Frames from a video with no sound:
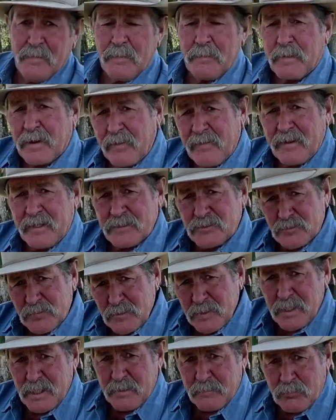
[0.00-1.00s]
but I think it's
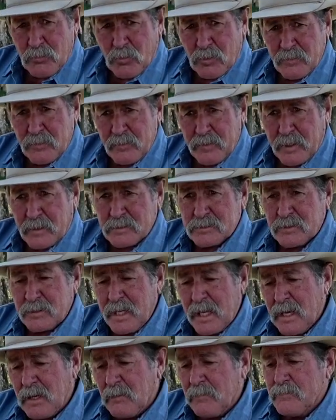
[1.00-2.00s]
really important there. So
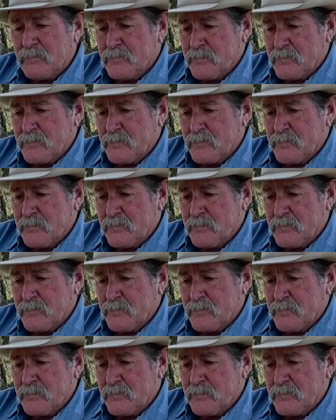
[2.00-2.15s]
now,